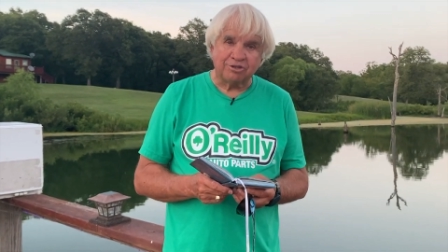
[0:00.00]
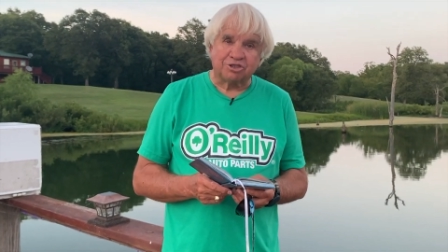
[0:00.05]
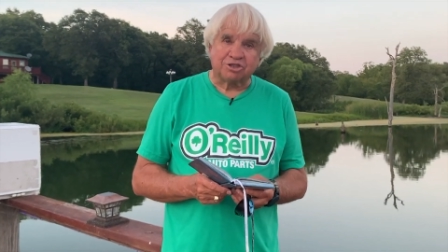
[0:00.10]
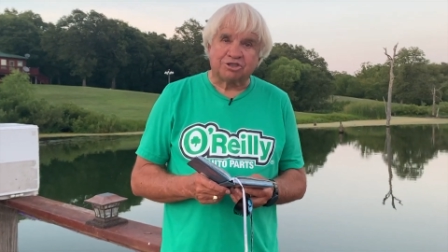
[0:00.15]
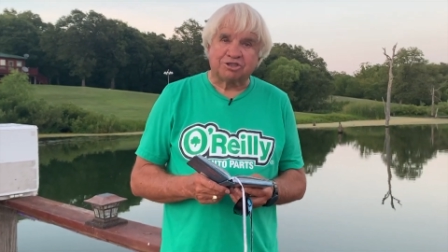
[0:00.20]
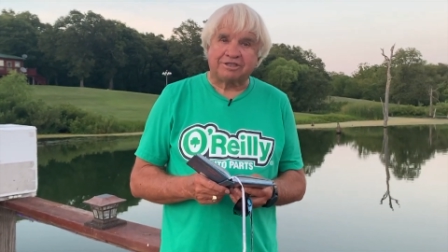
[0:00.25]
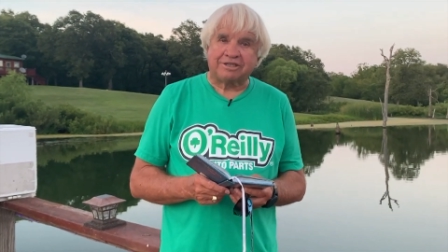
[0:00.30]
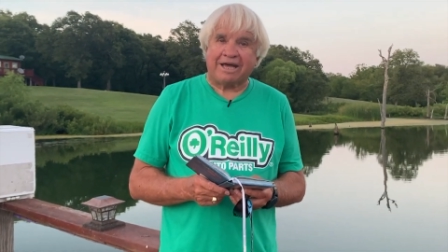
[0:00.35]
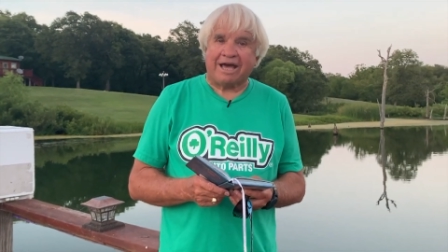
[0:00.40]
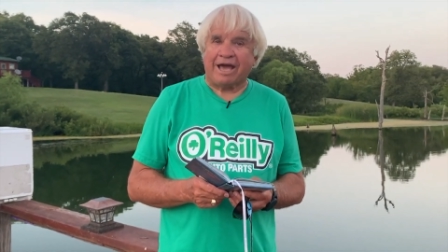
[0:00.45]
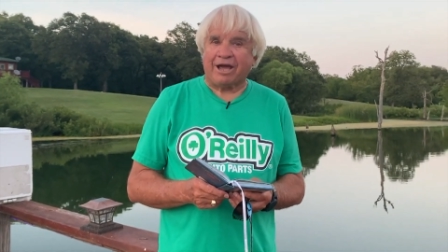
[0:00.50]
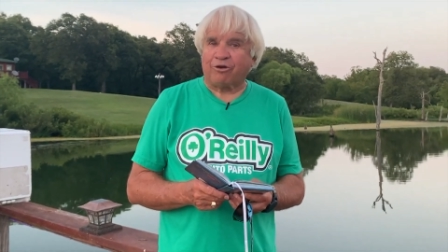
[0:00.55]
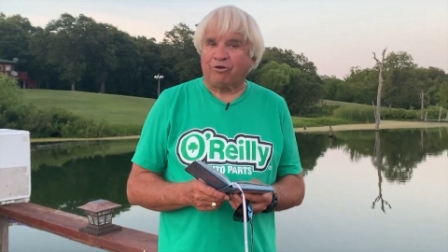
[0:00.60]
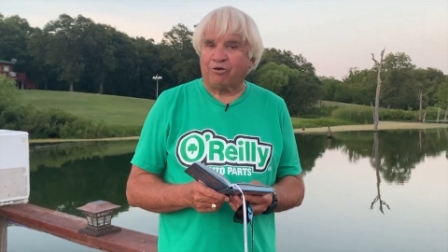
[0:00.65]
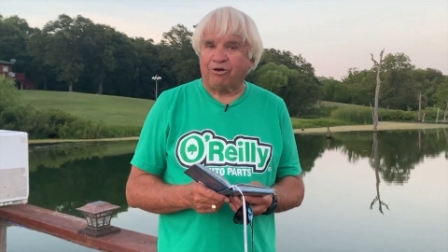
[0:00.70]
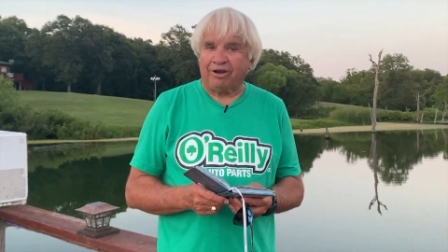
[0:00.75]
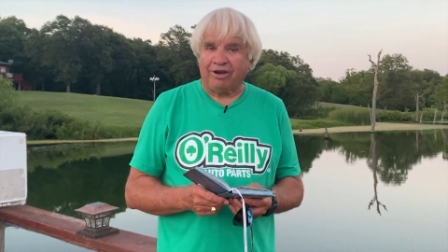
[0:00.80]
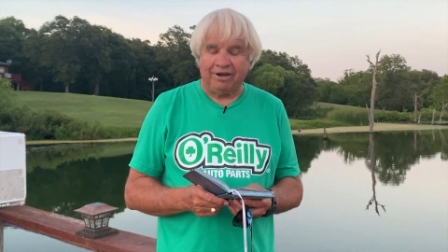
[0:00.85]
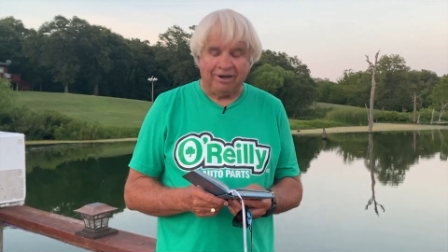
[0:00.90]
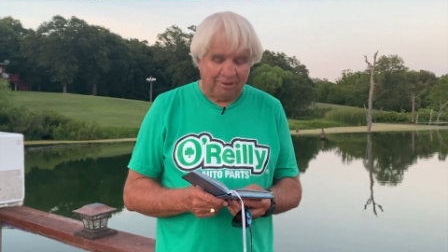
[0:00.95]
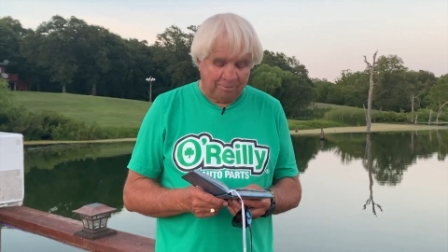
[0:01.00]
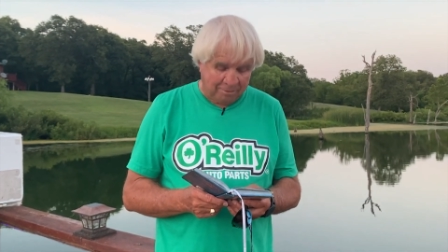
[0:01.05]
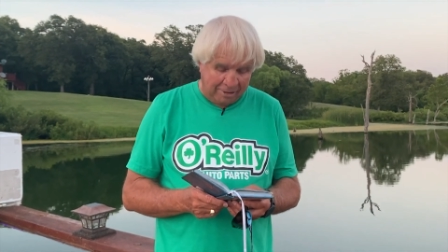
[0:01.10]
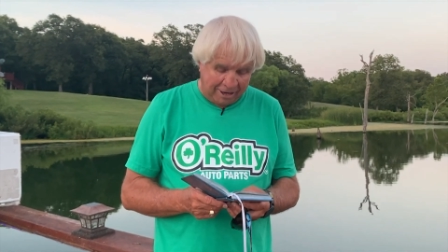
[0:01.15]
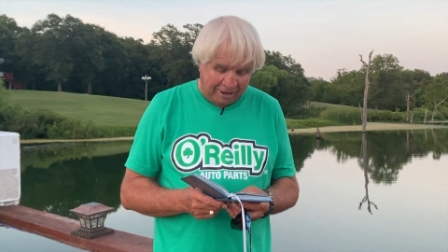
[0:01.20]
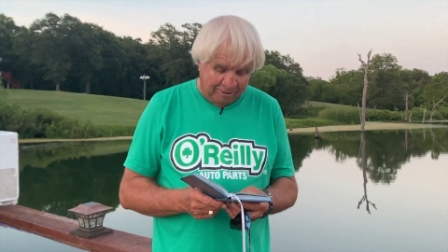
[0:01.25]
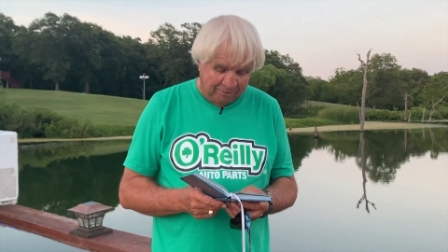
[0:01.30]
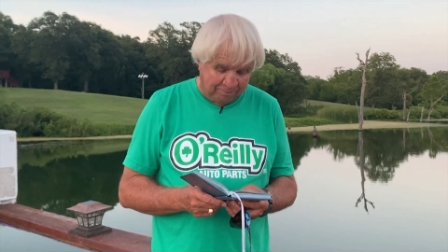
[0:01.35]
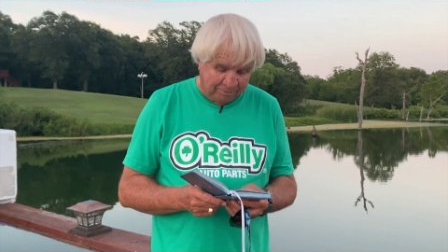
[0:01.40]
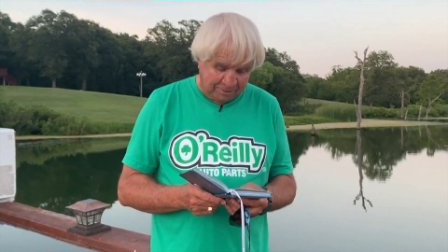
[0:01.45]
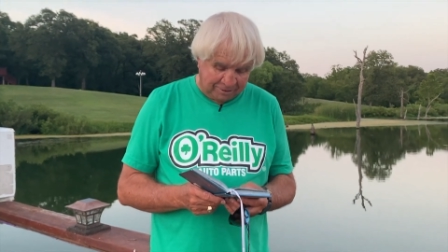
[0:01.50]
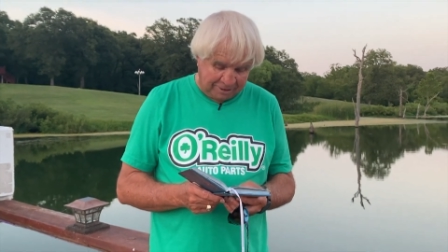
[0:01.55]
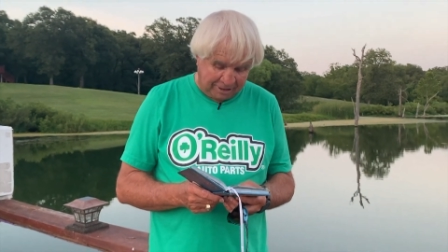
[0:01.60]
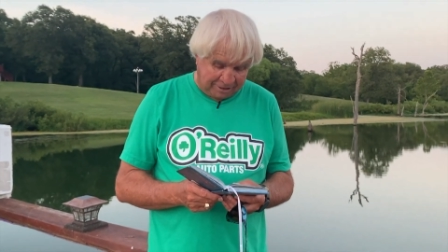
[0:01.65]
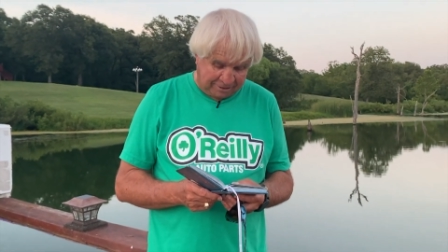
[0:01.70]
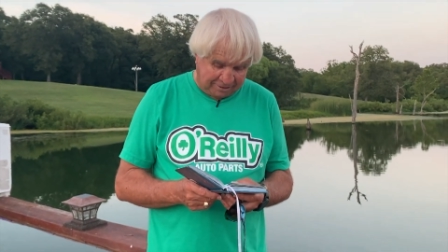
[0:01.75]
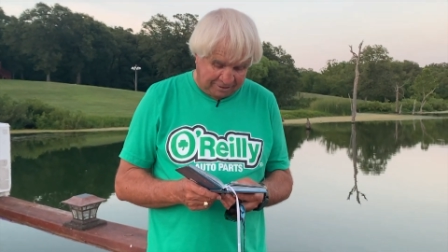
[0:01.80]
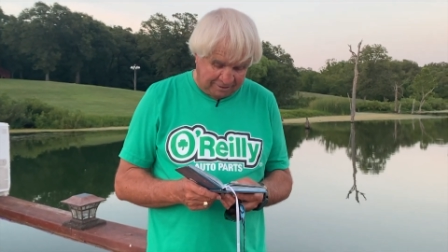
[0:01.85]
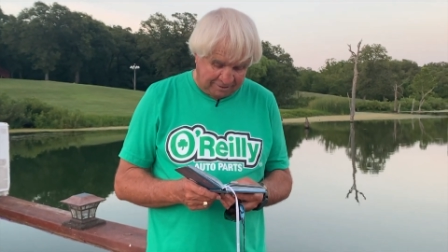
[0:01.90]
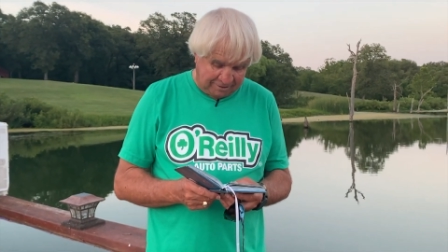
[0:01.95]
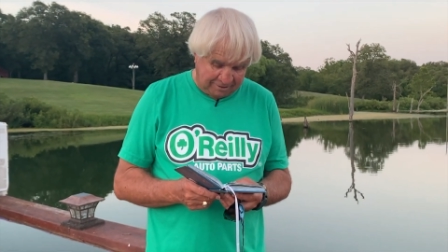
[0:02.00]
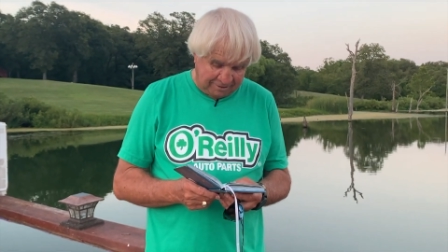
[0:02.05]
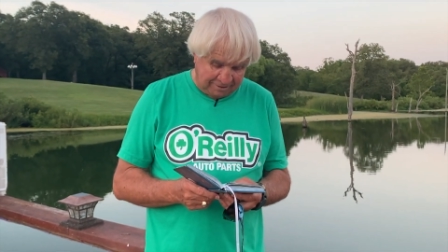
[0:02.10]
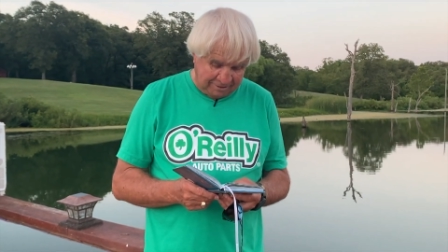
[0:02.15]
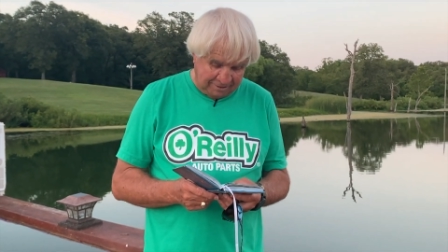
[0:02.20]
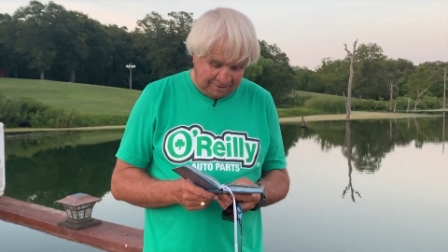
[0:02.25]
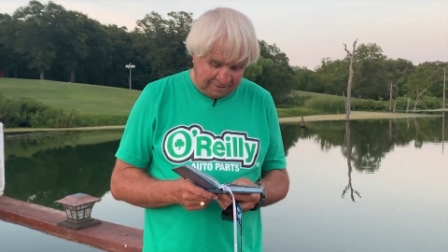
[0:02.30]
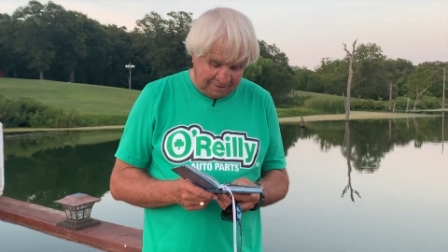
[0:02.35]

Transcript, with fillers: staggering amount of possessions.